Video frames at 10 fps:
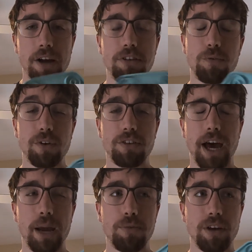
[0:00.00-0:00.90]
different
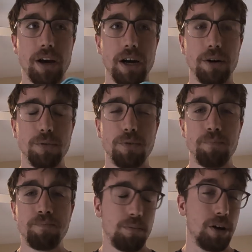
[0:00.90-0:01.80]
types of,
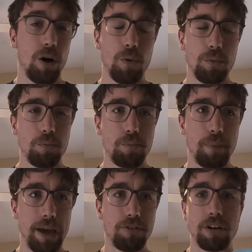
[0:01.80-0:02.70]

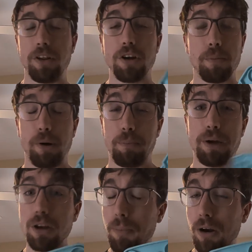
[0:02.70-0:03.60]
basically you can put
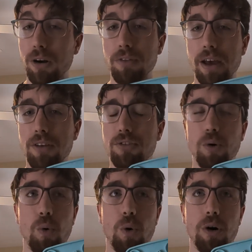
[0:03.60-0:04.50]
peanut butter in
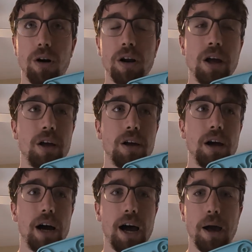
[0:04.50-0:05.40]
this, or
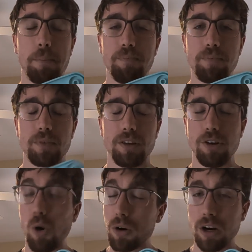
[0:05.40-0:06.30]

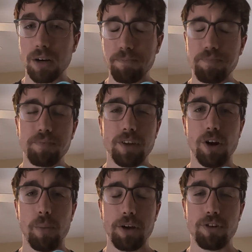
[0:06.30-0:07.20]
yogurt,
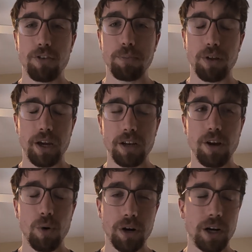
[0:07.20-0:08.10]
make sure it's plain
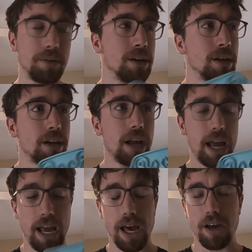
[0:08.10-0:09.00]
yogurt,
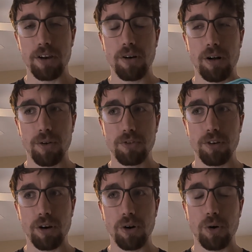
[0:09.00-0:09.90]
and
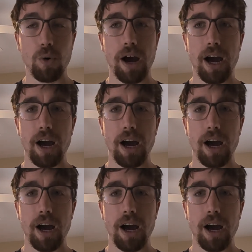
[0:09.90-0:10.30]
also,